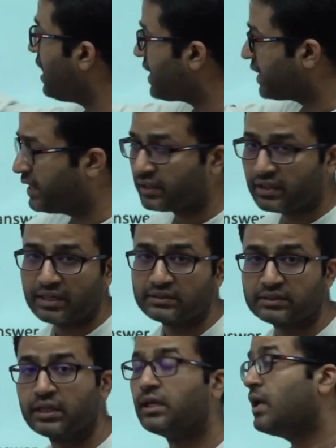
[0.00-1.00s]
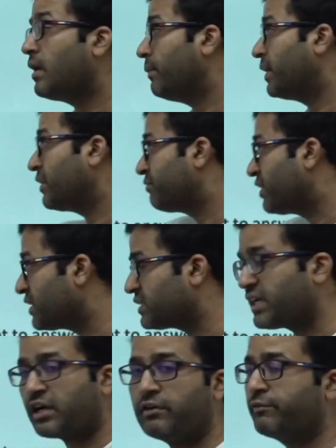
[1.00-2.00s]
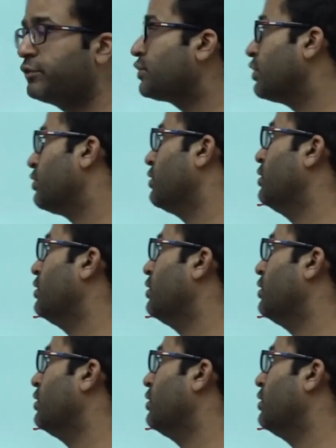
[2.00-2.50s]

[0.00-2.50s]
I get the answer. But if there is a confusion,